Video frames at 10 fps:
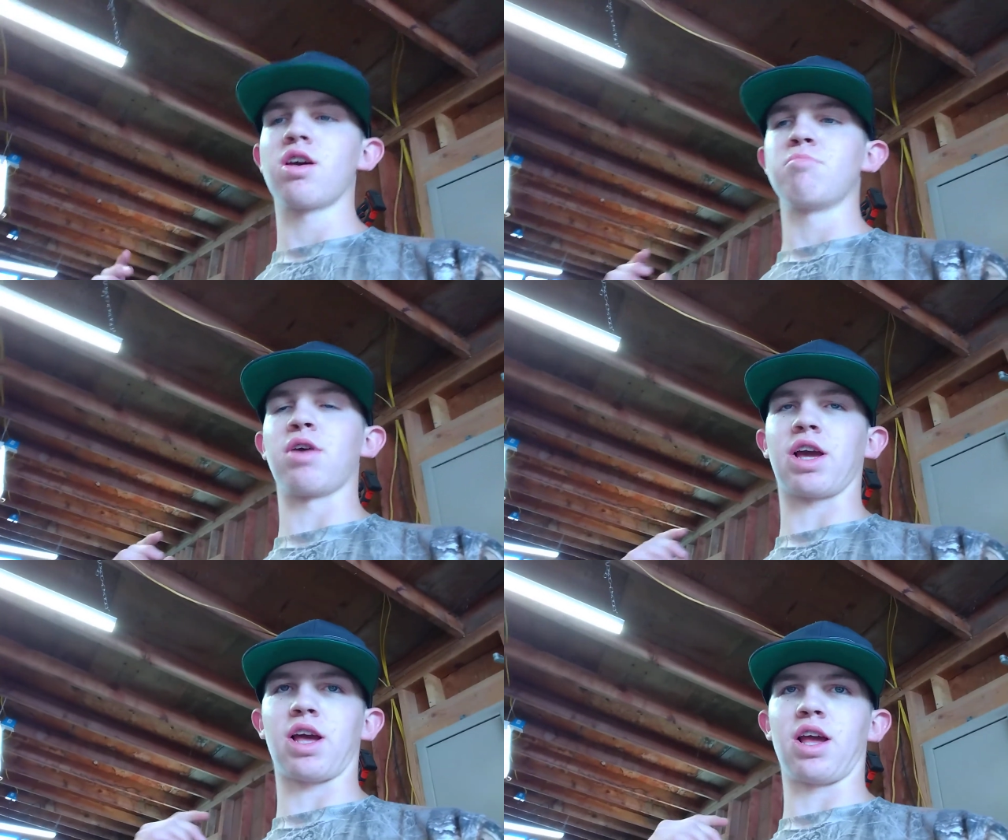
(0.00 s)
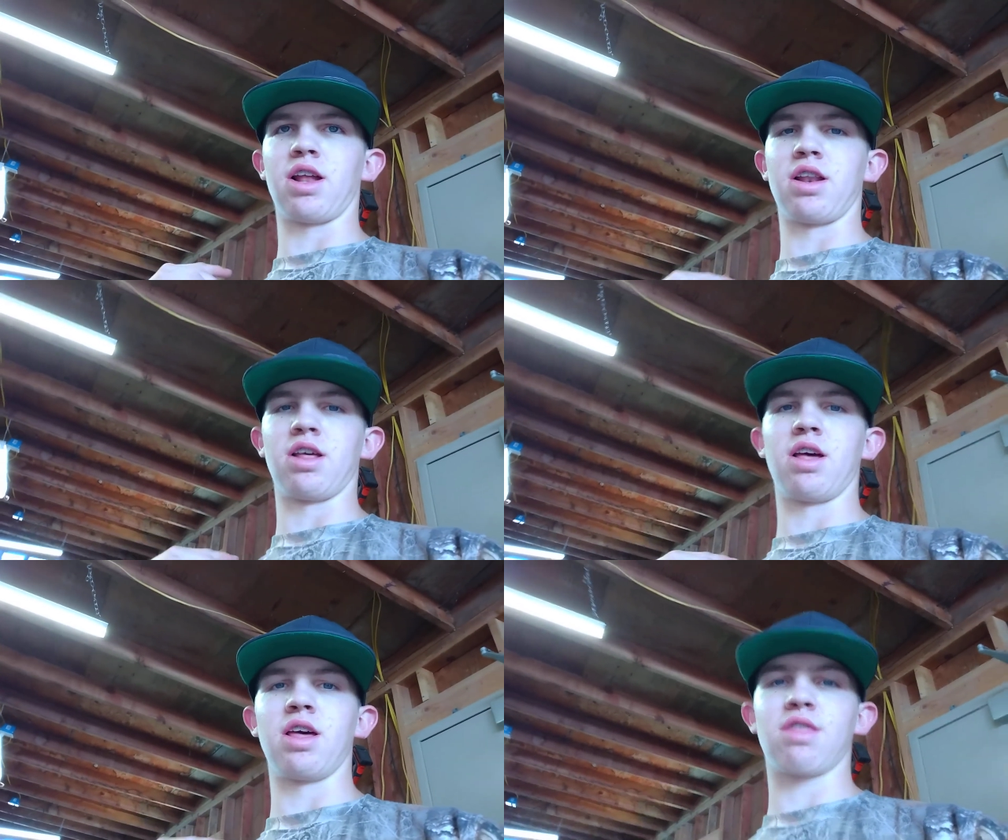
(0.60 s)
making
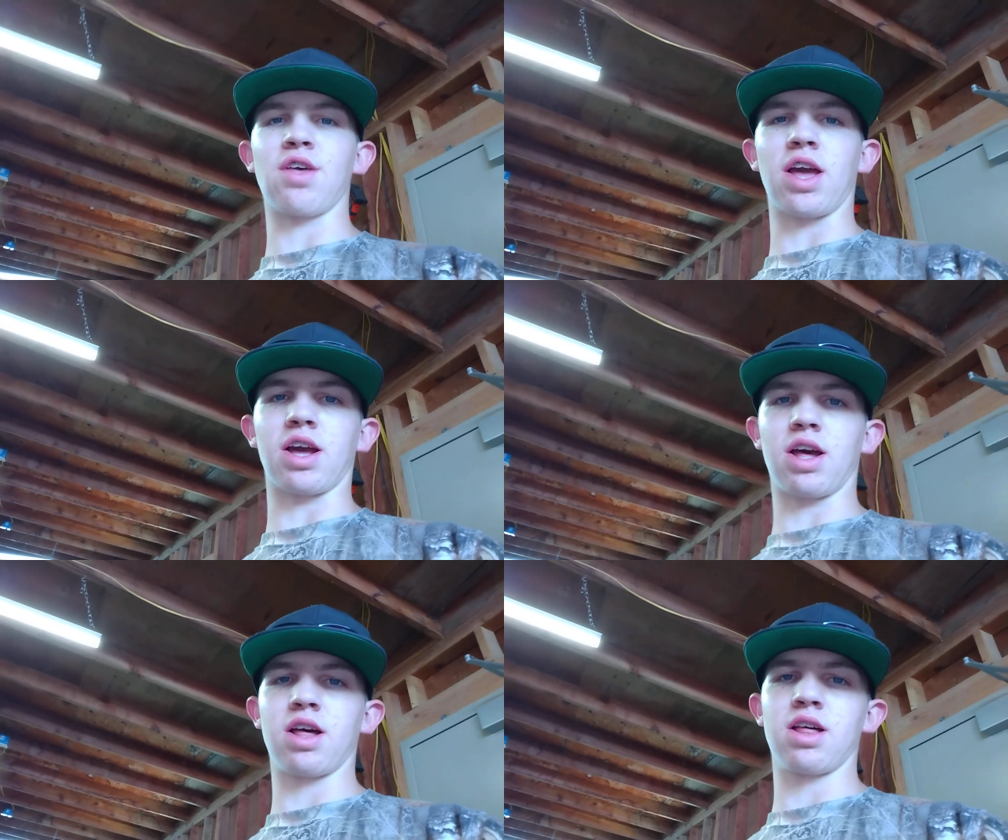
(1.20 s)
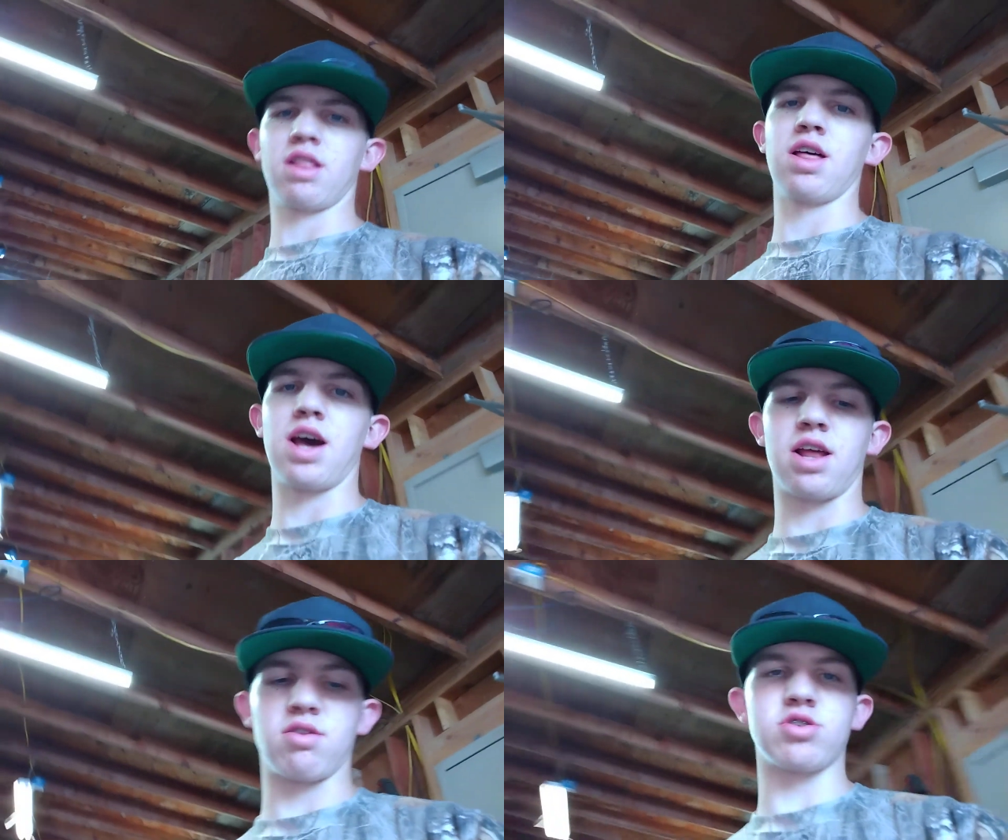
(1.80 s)
it think
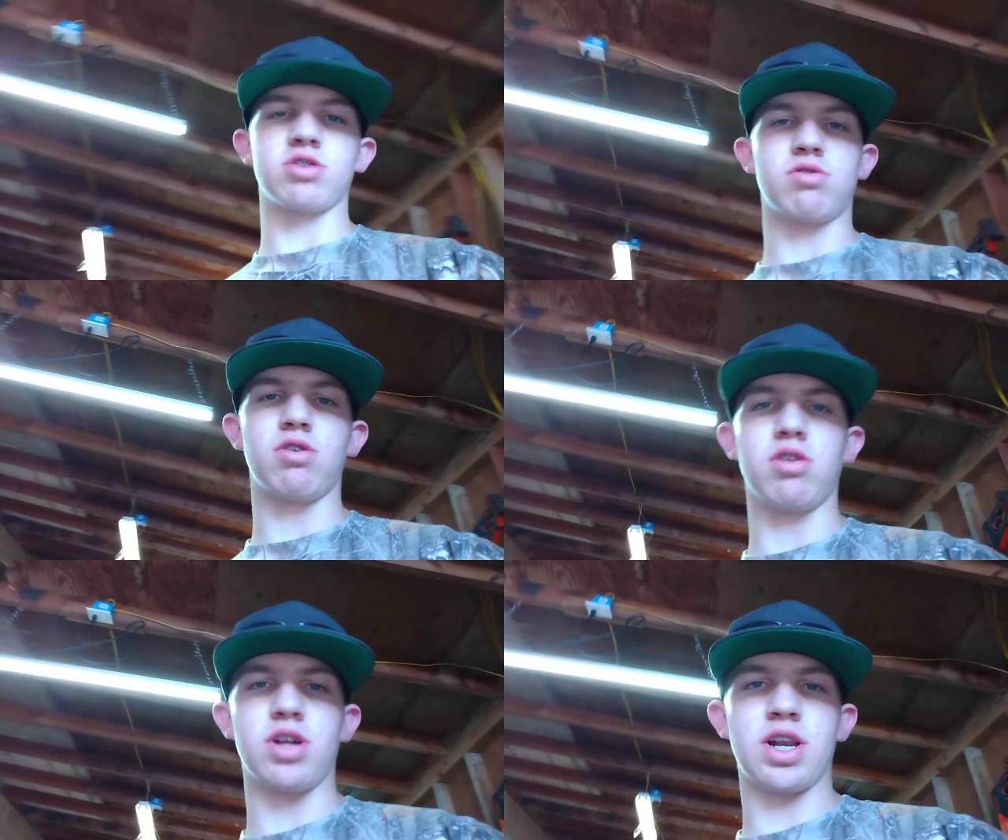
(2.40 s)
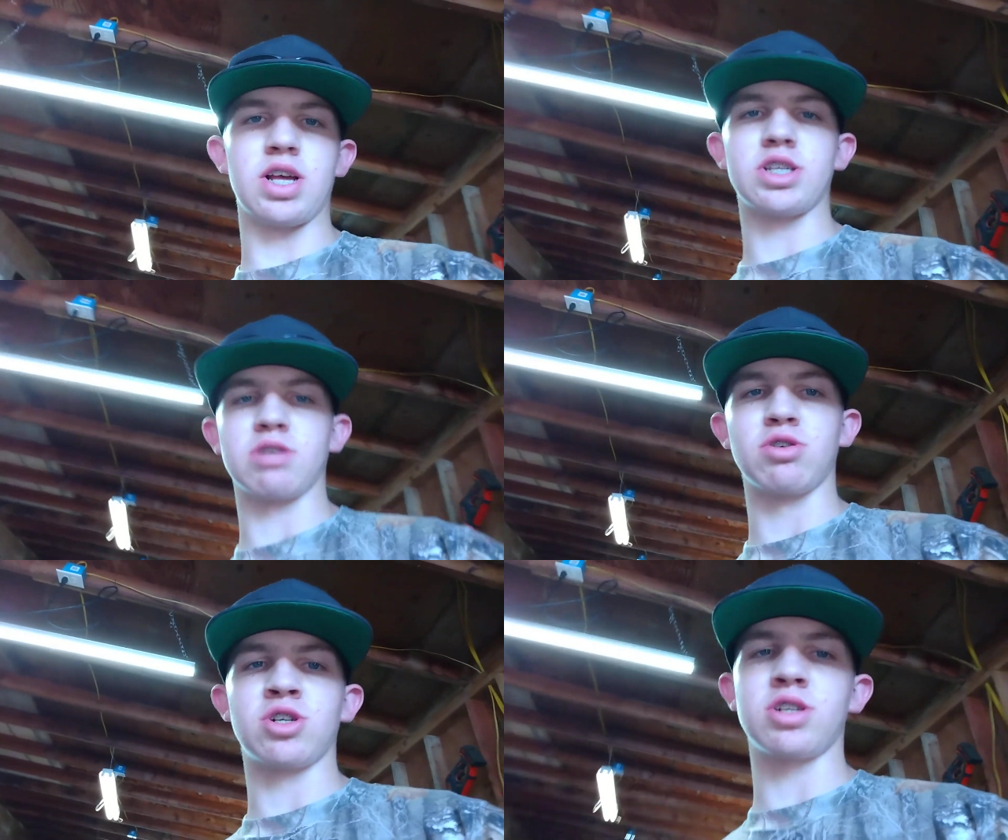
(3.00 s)
that there's no oil in it,
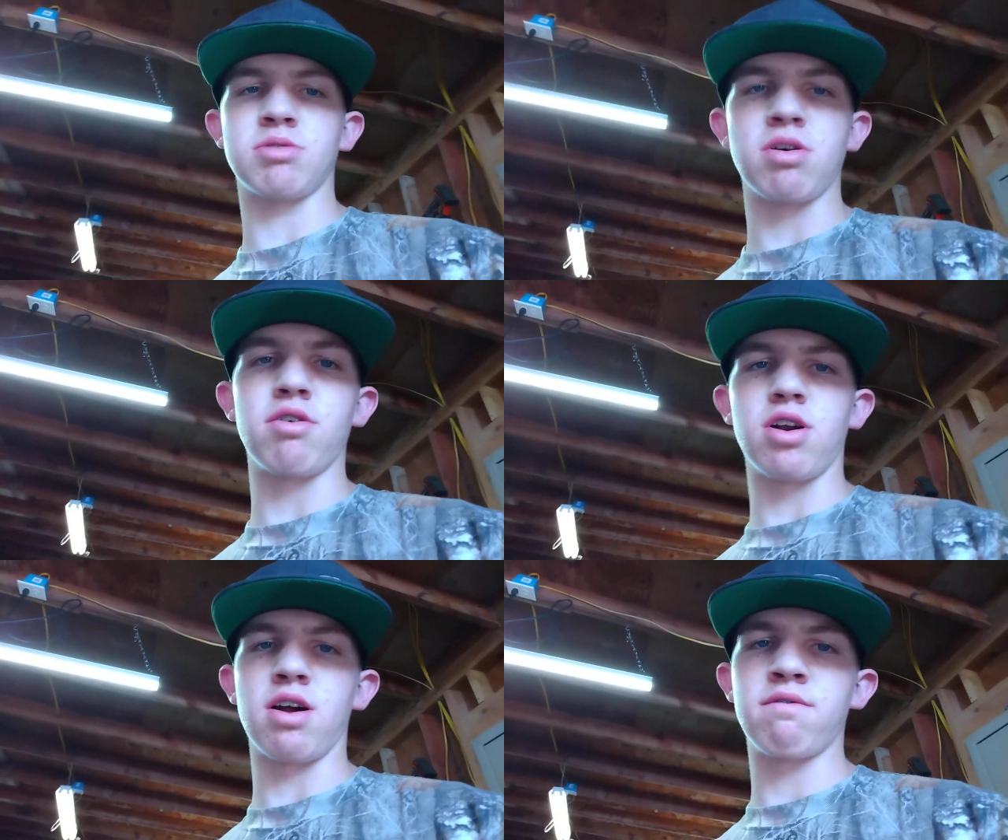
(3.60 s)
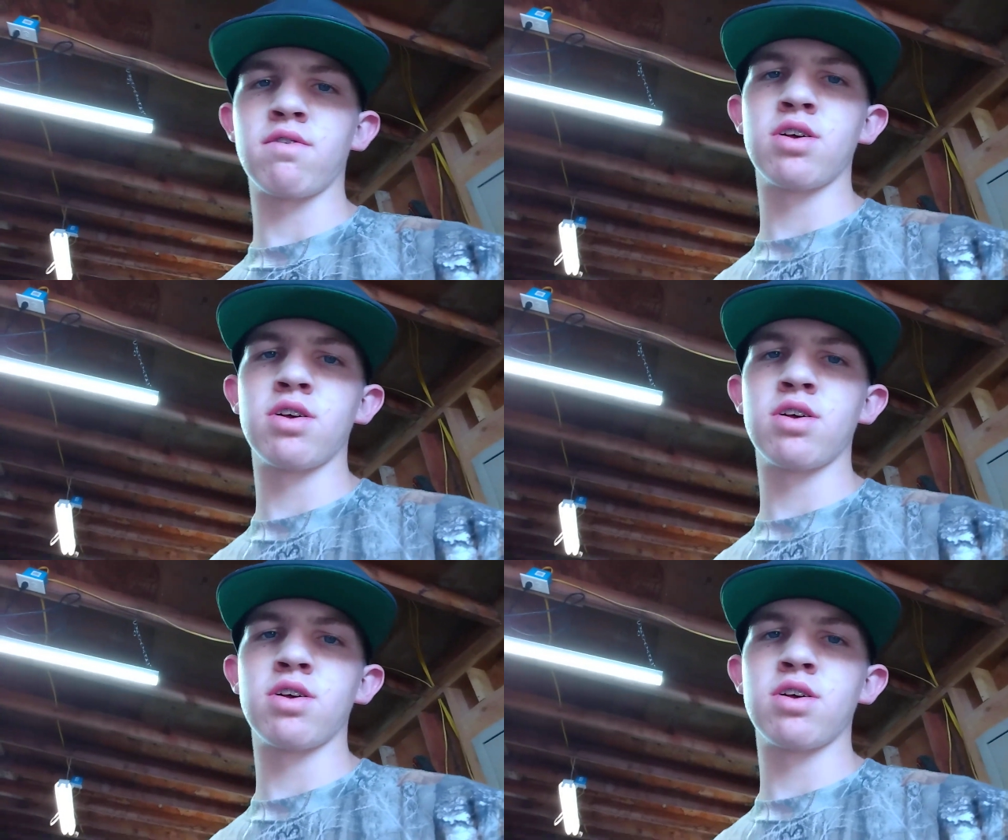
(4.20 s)
so it shuts the motor off.